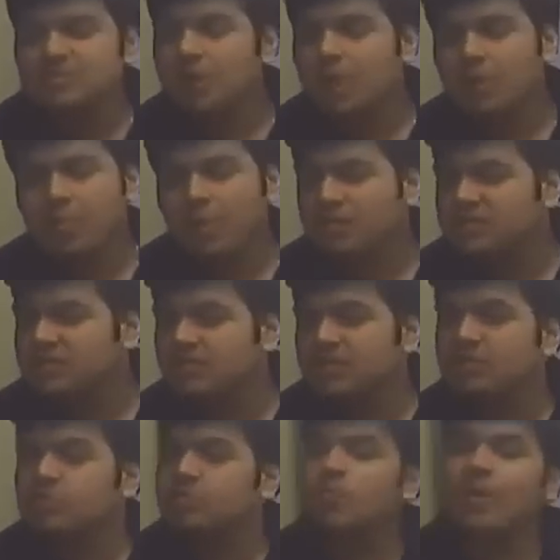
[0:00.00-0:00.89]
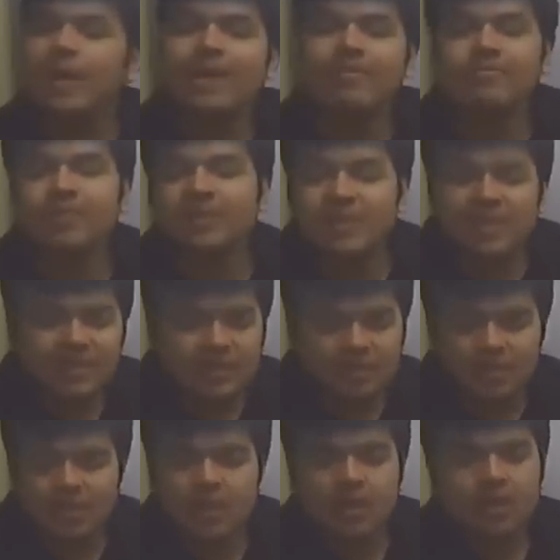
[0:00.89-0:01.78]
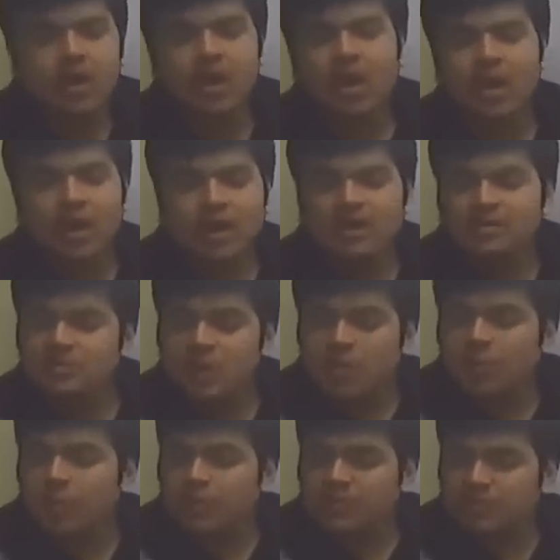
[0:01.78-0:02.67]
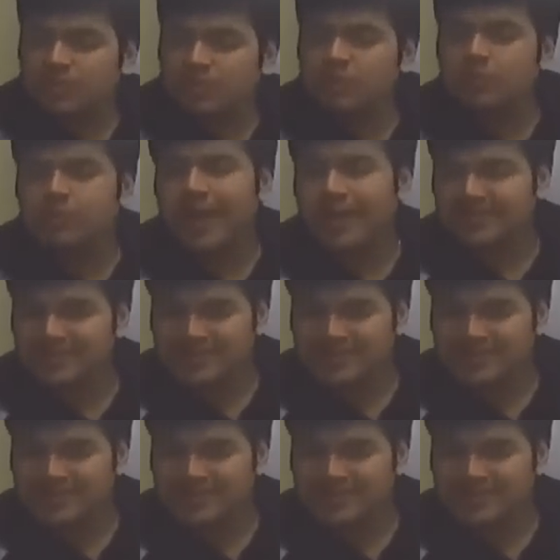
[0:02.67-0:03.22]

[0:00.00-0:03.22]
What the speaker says: not possible to do everything, it's not possible to practice